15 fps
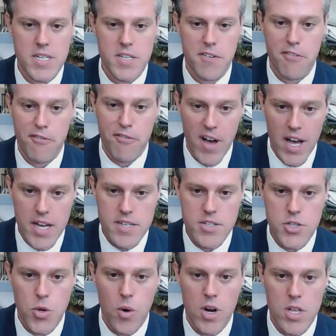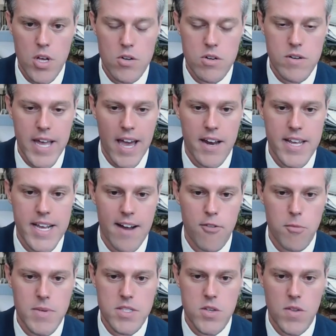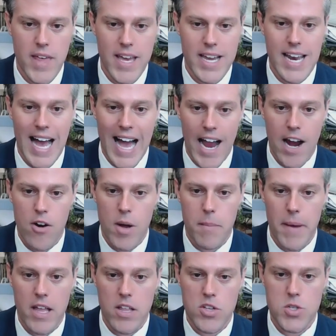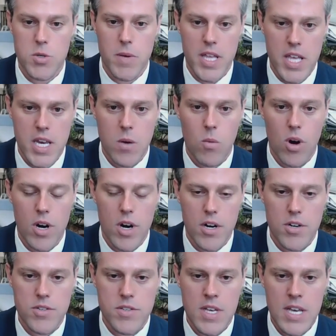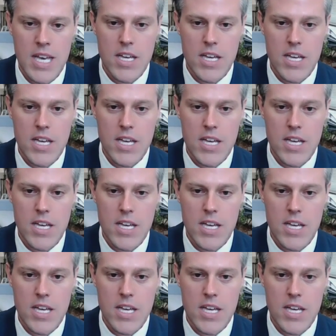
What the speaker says: to fund to our local county government so they could hire up eligibility workers,